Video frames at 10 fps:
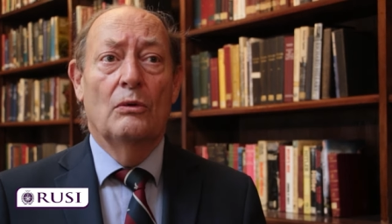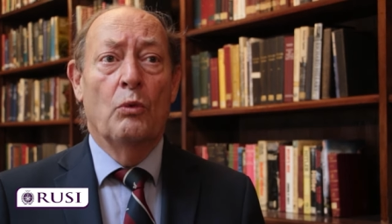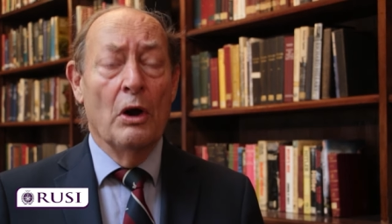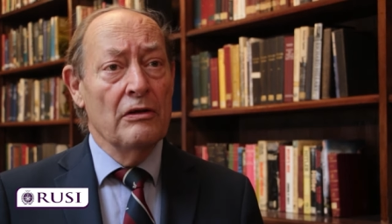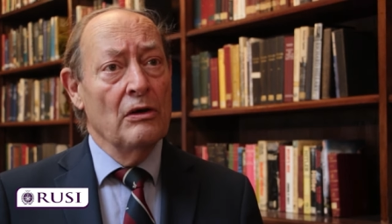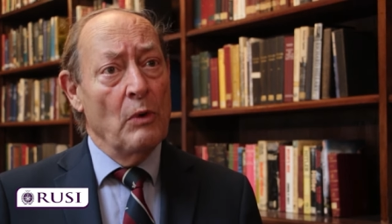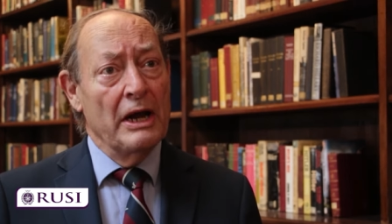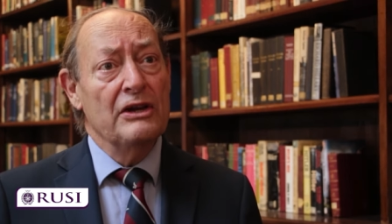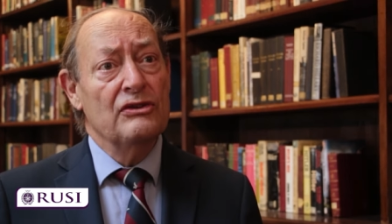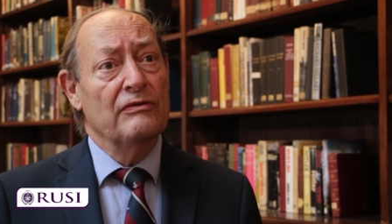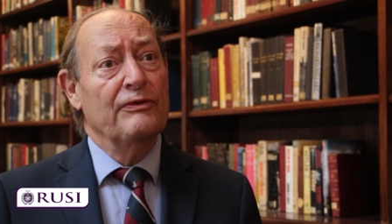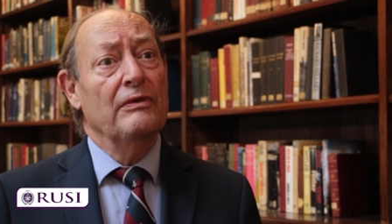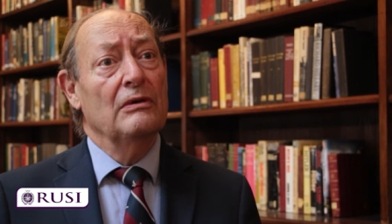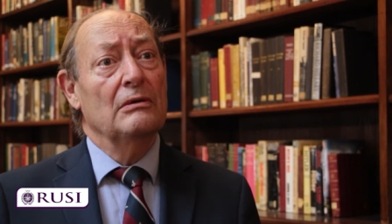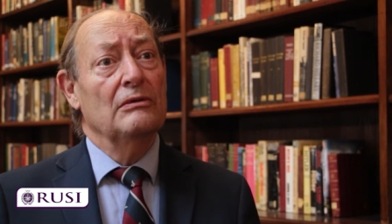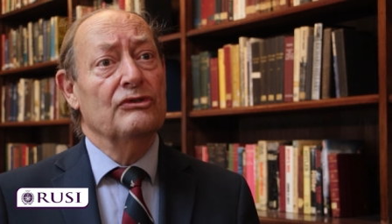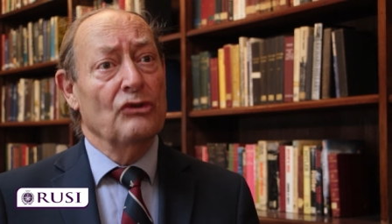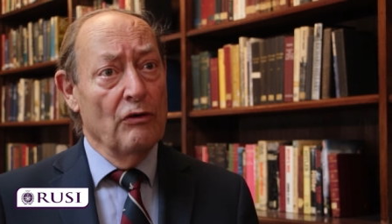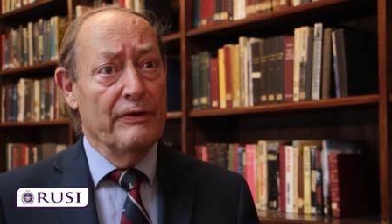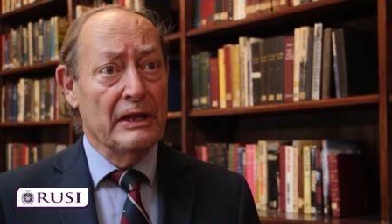One of the ways of
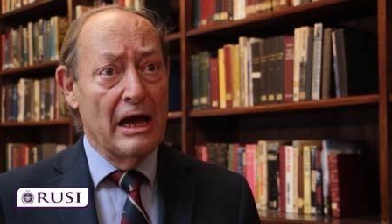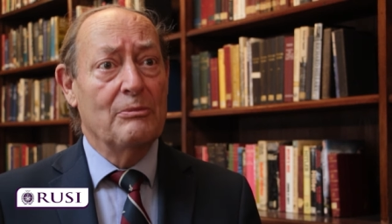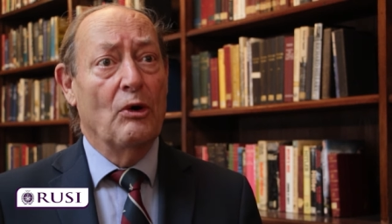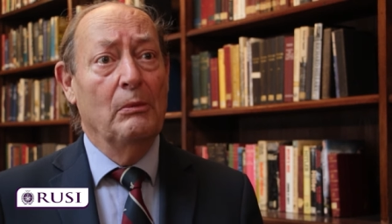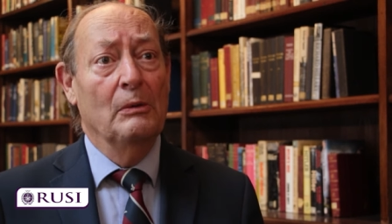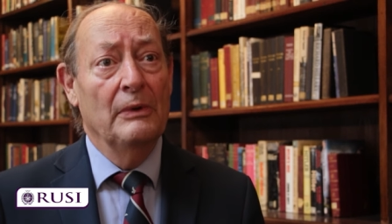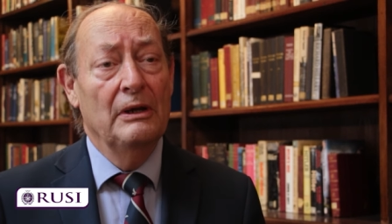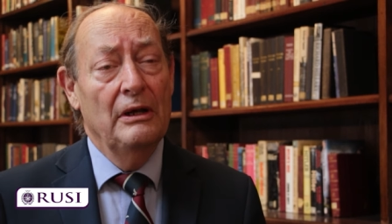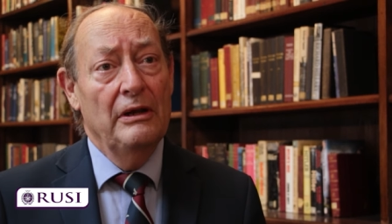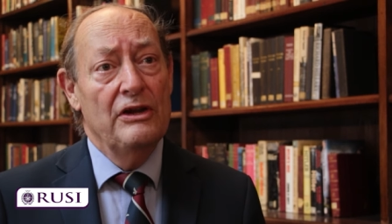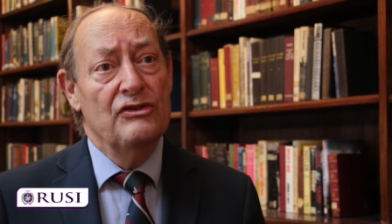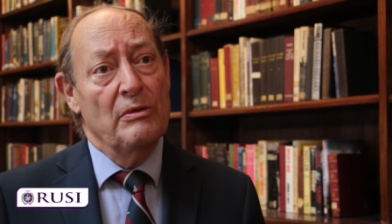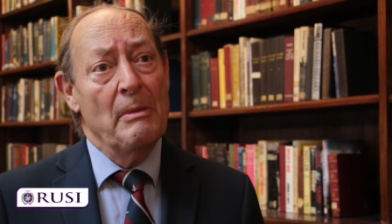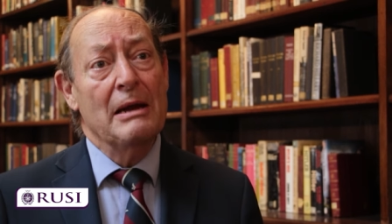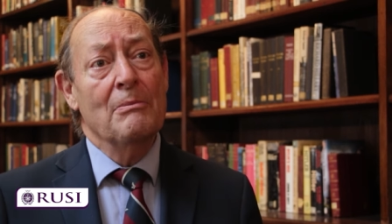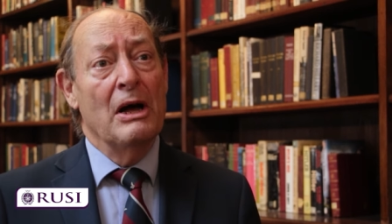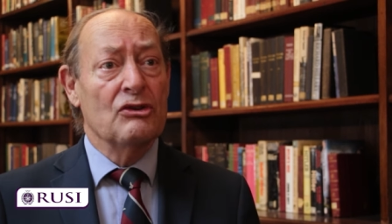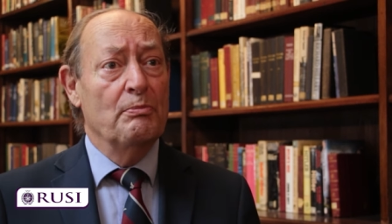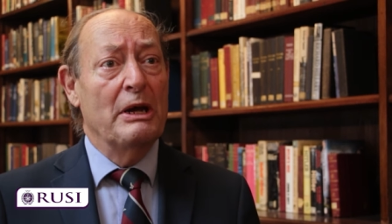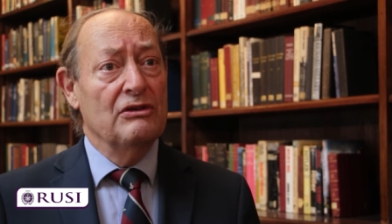solving that problem is to make
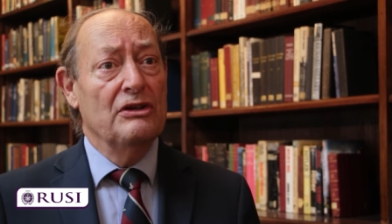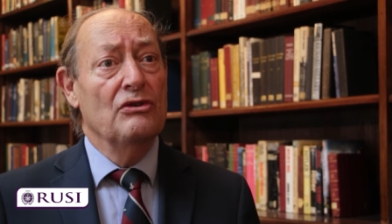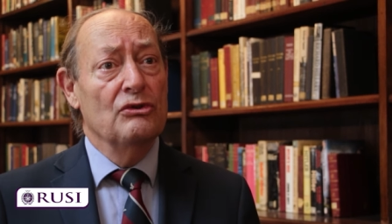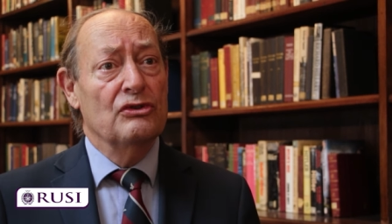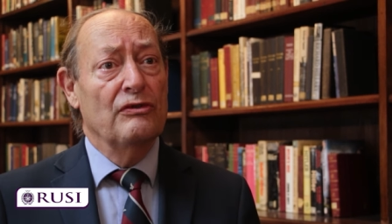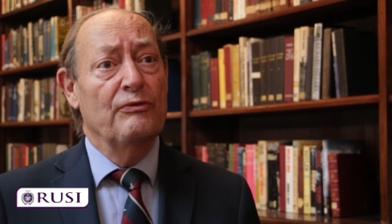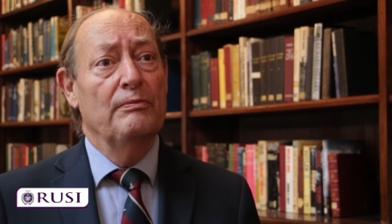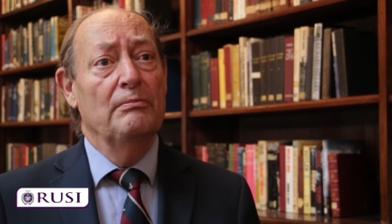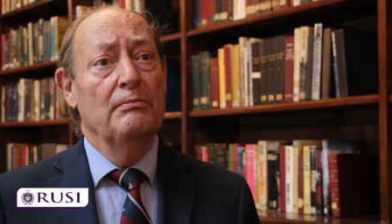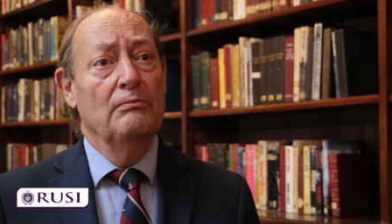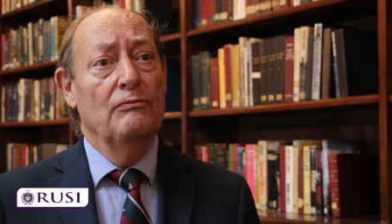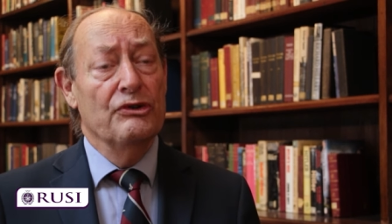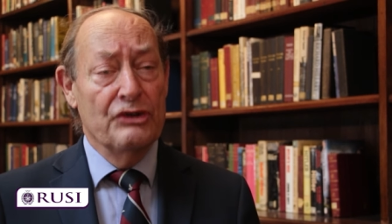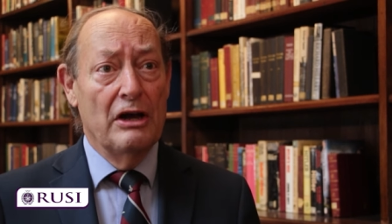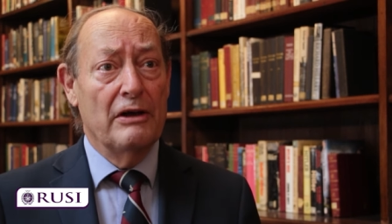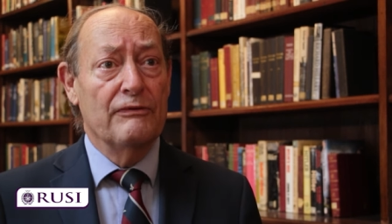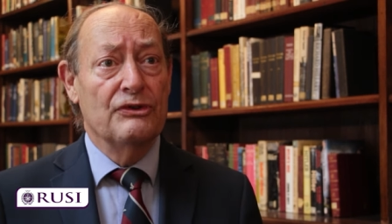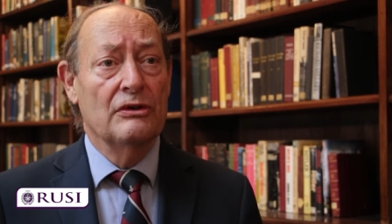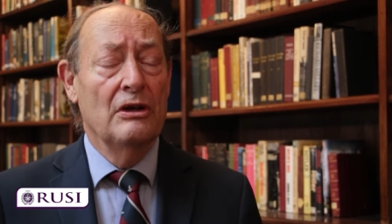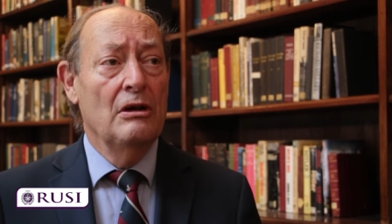much better use of
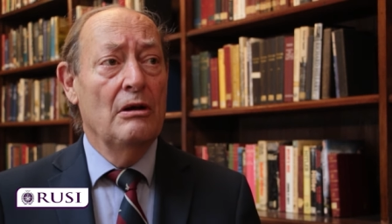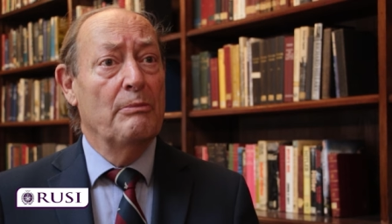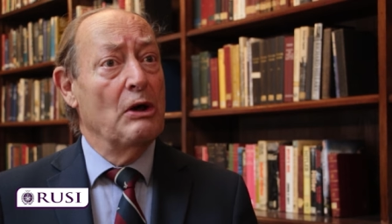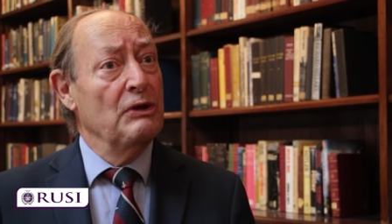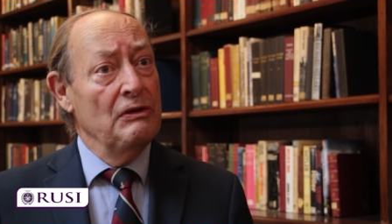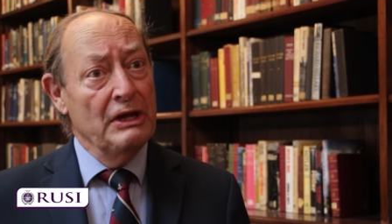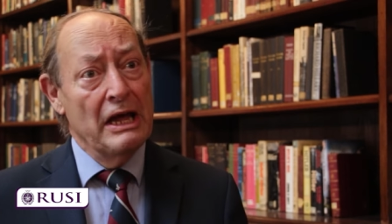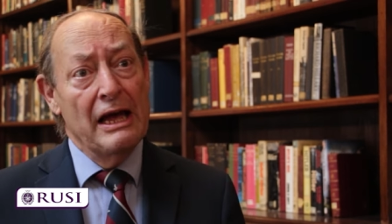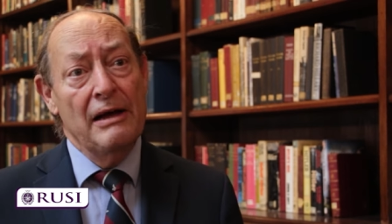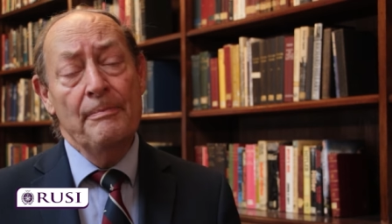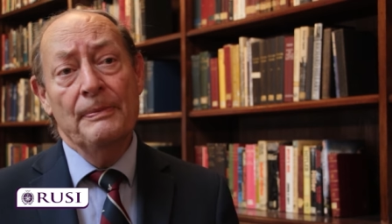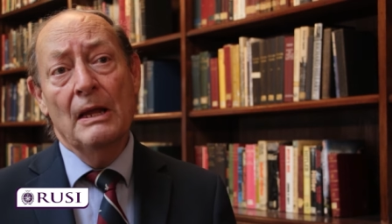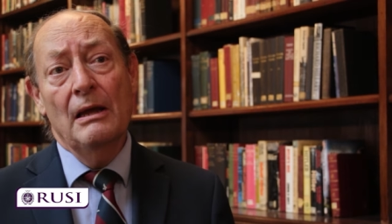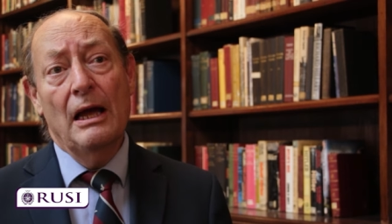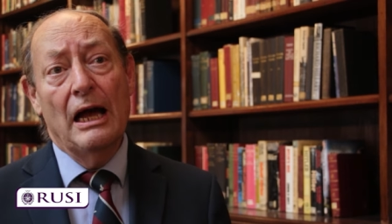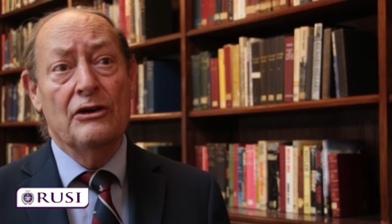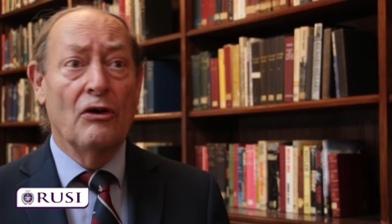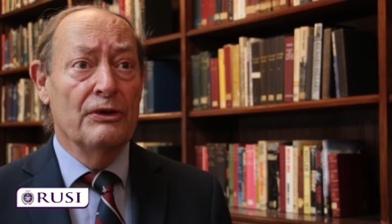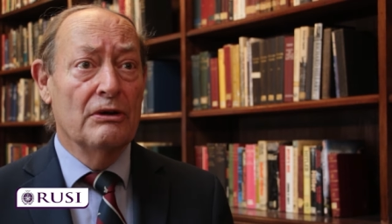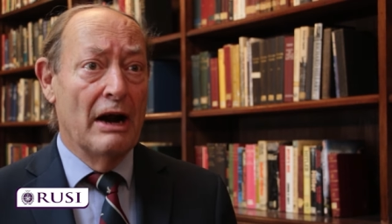reserves, both in the air and
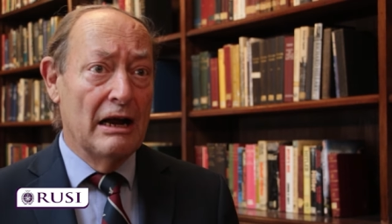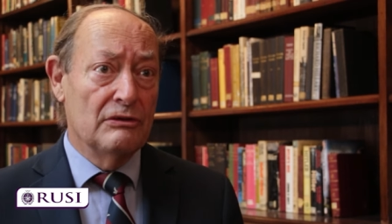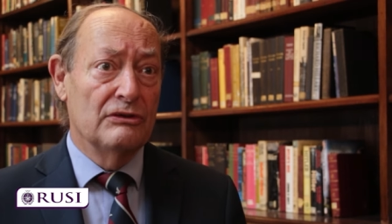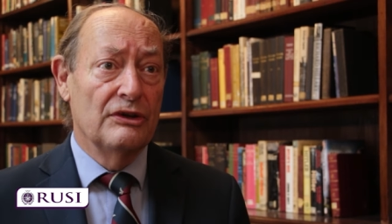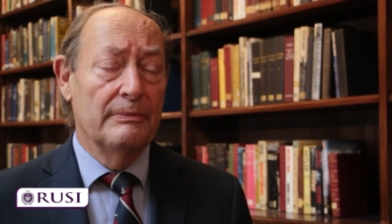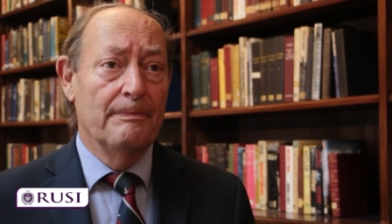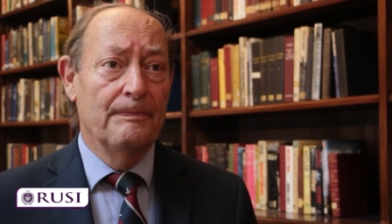on the ground.